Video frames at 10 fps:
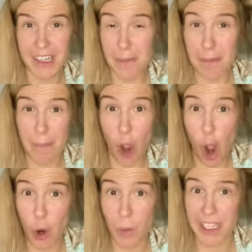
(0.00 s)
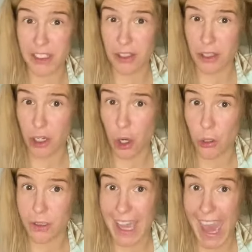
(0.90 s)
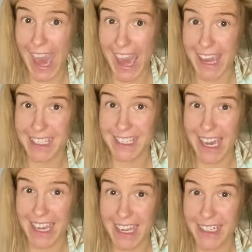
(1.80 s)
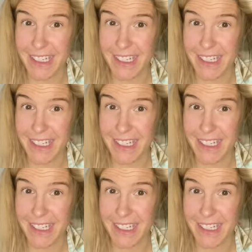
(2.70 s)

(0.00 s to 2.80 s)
Remember, always do the cold air setting.